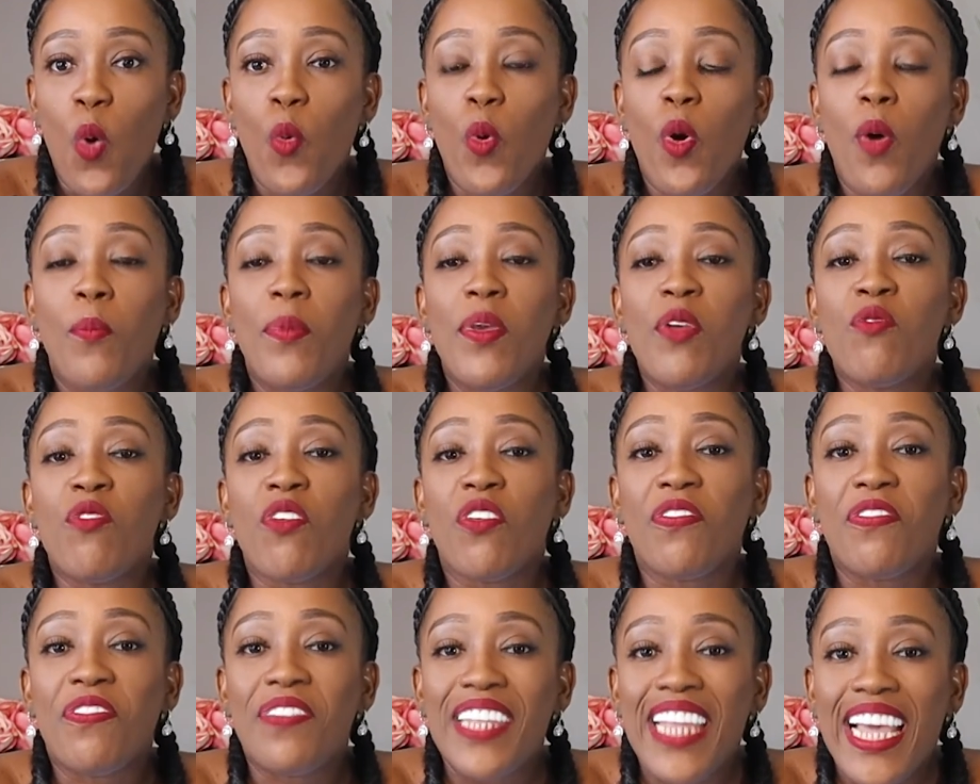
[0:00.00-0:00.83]
will be
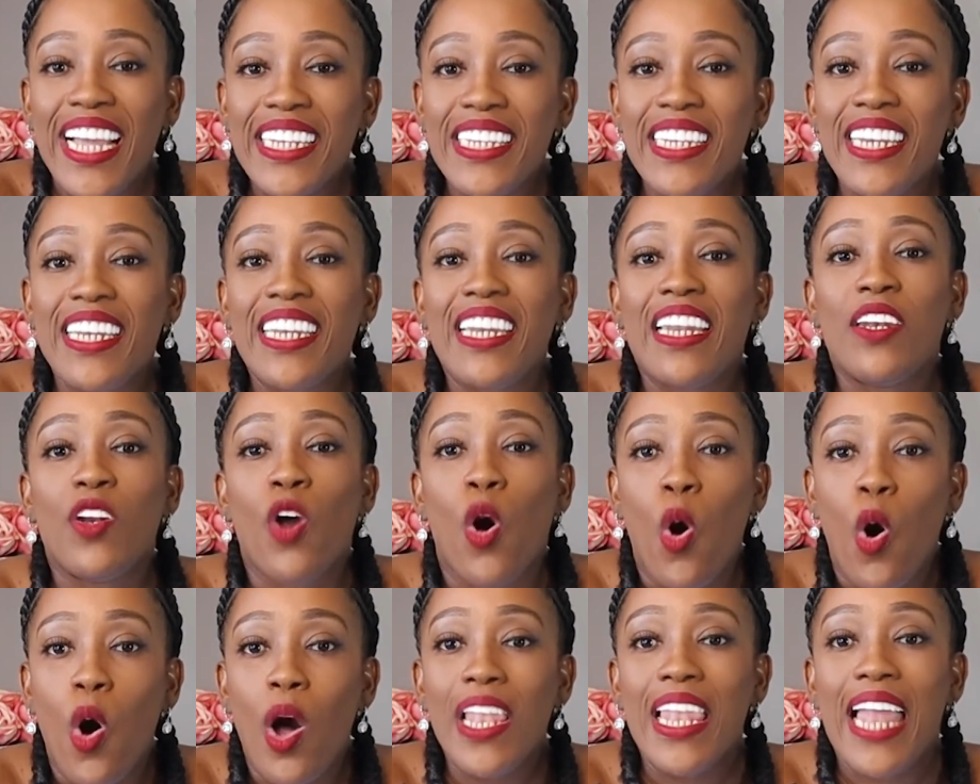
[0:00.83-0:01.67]
reflected in
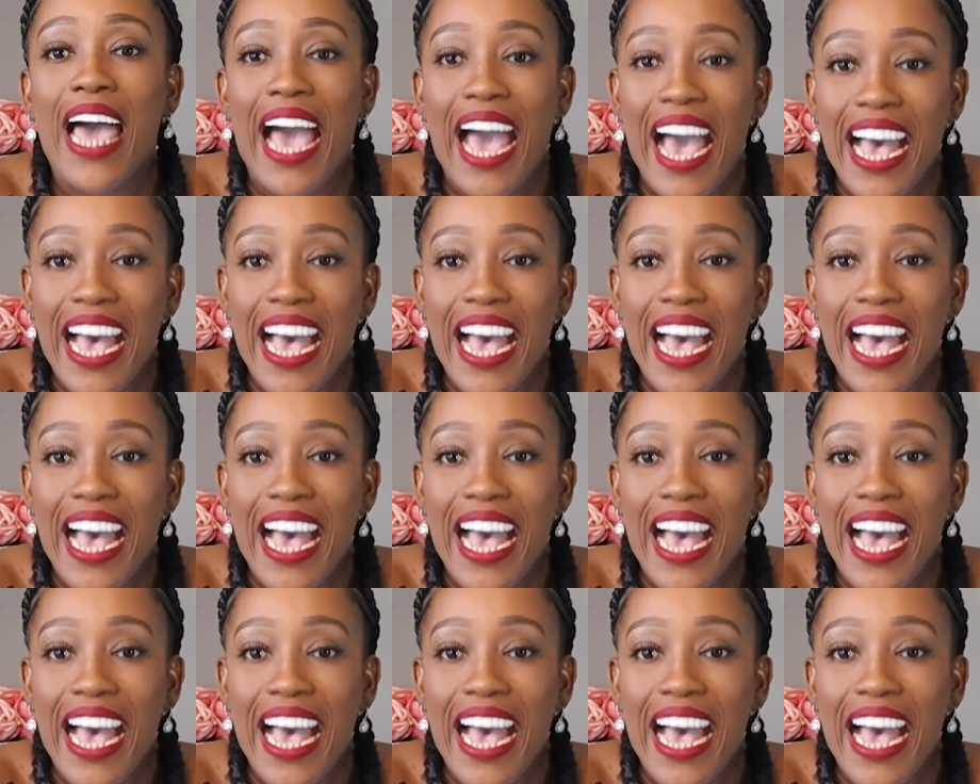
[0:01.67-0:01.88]
all